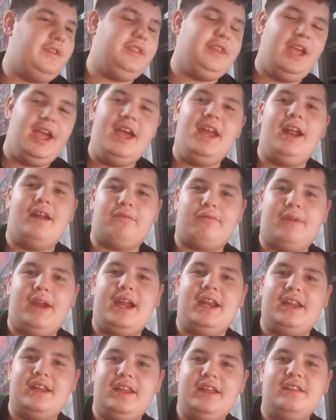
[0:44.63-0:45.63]
Then I
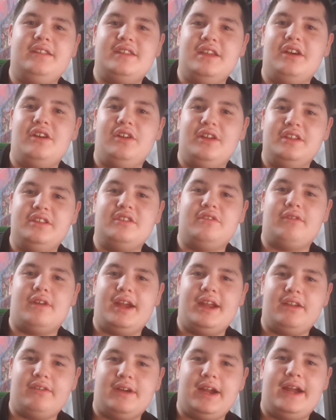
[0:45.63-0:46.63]
ran an Intel
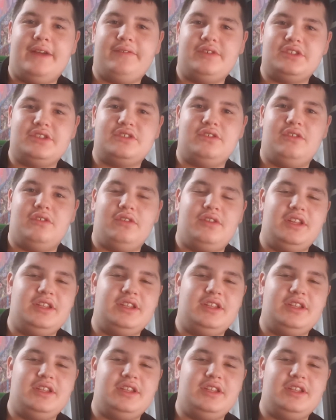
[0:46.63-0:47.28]
integrated graphics card.